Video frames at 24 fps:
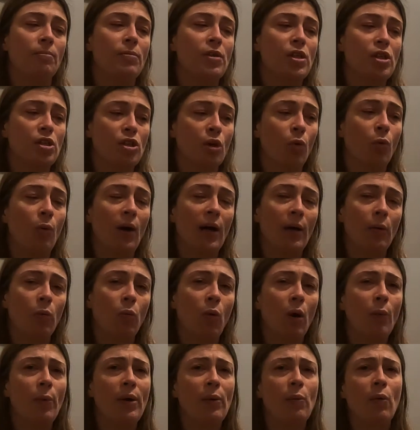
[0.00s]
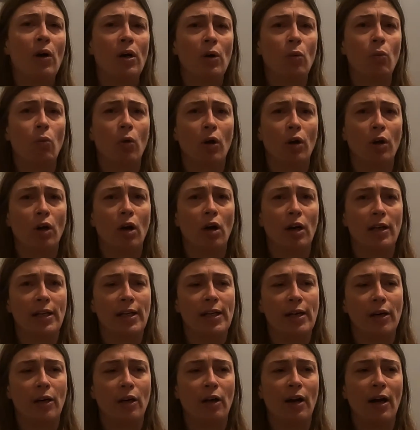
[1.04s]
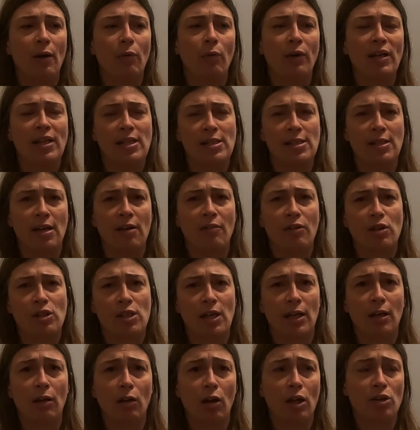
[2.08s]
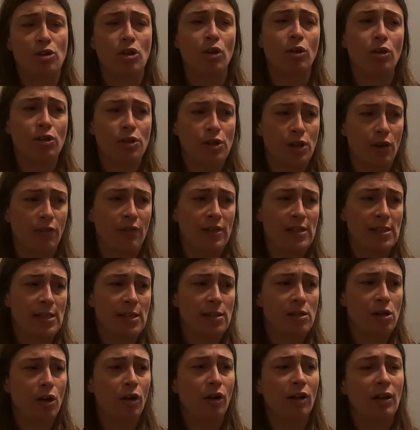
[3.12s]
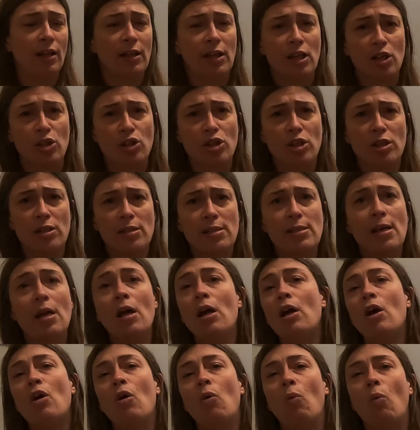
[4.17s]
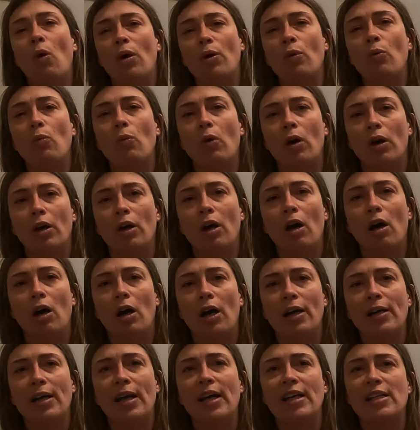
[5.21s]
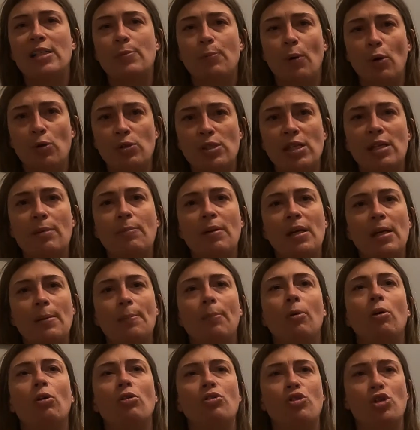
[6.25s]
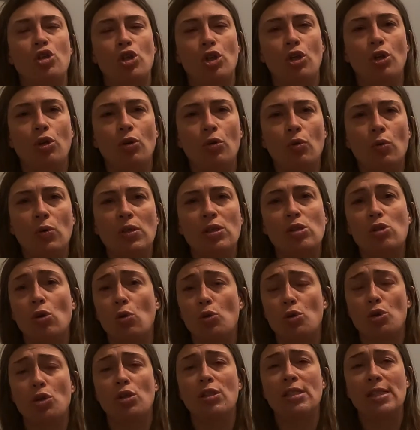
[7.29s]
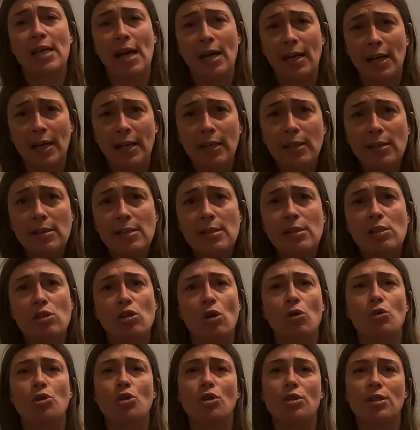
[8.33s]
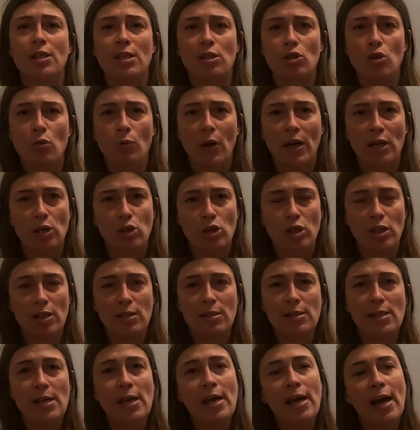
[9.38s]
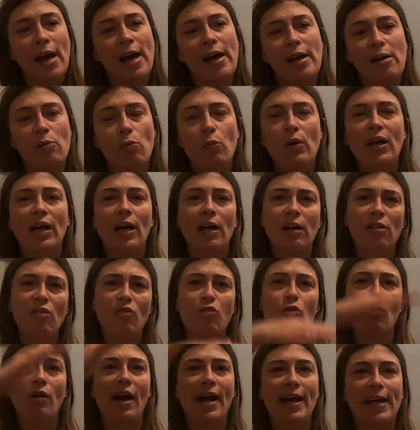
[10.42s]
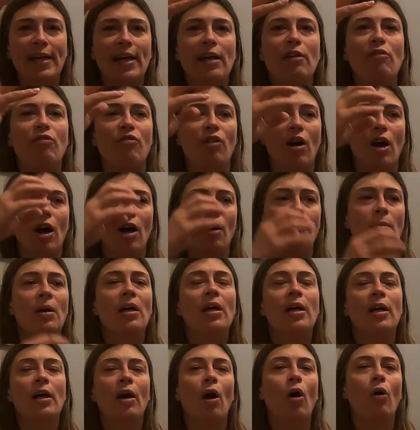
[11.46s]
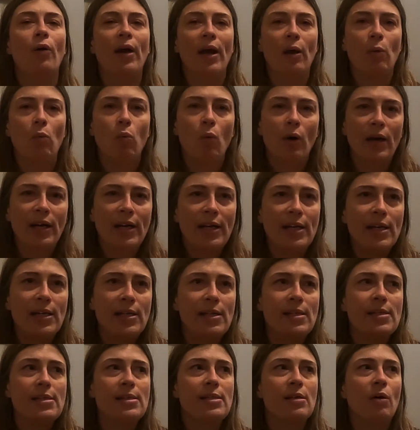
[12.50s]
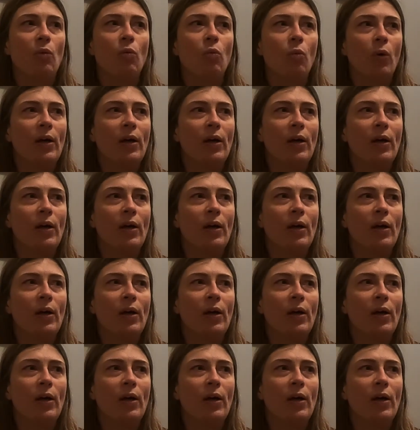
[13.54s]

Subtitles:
So what we want to work on here at Rediscover Psychological Services, our clinicians want to work on exposing people to social settings, social situations, and we kind of rank it from, okay, what is